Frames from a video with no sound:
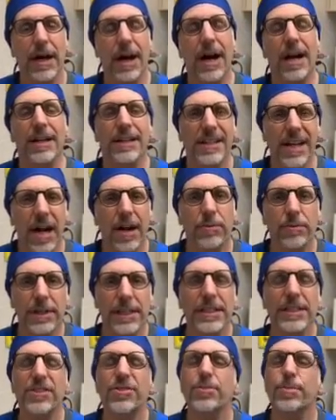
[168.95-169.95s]
are not
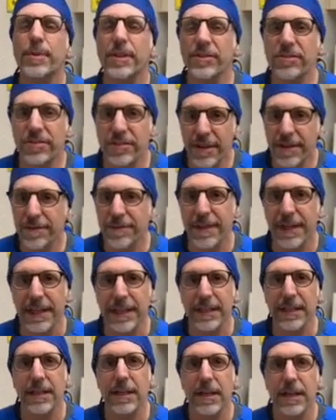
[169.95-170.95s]
really
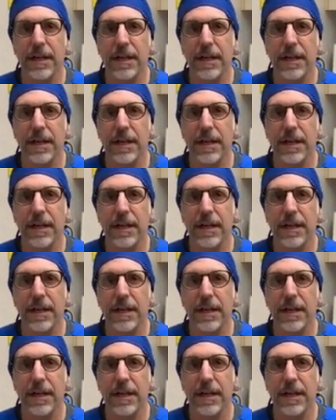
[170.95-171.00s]
specific